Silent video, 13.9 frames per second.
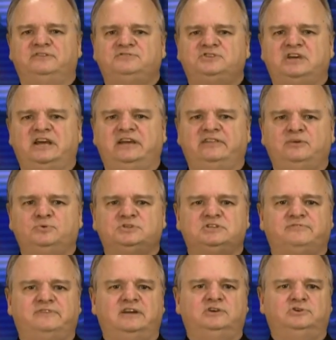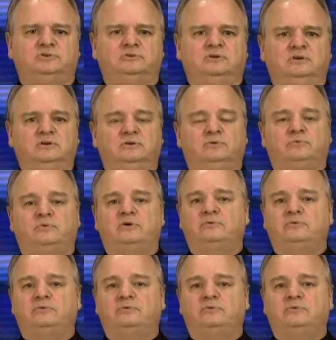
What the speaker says: saying it was defended to